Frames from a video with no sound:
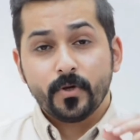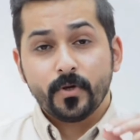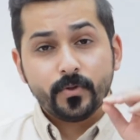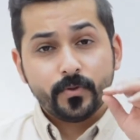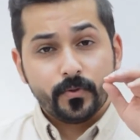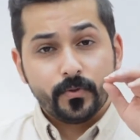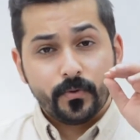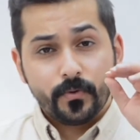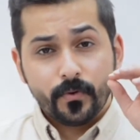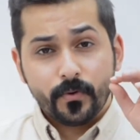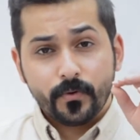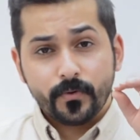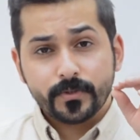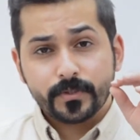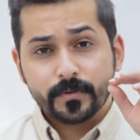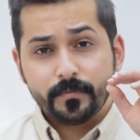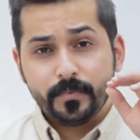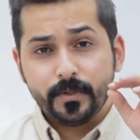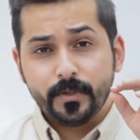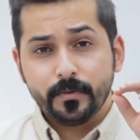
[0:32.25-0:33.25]
To
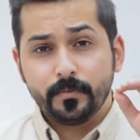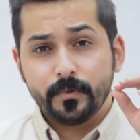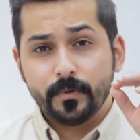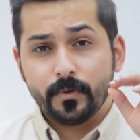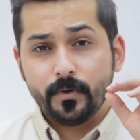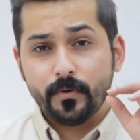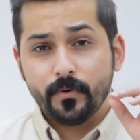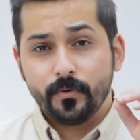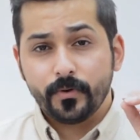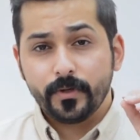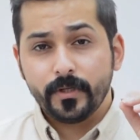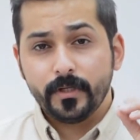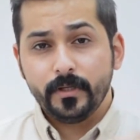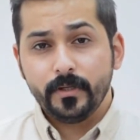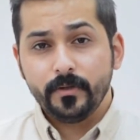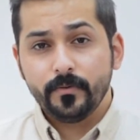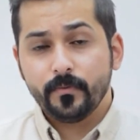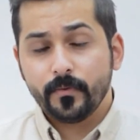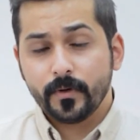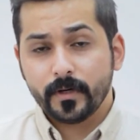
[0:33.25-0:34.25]
those people who
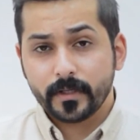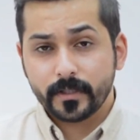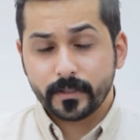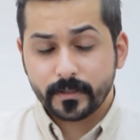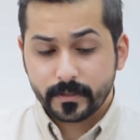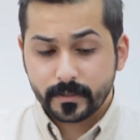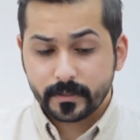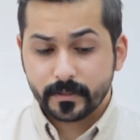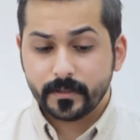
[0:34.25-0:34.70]
really want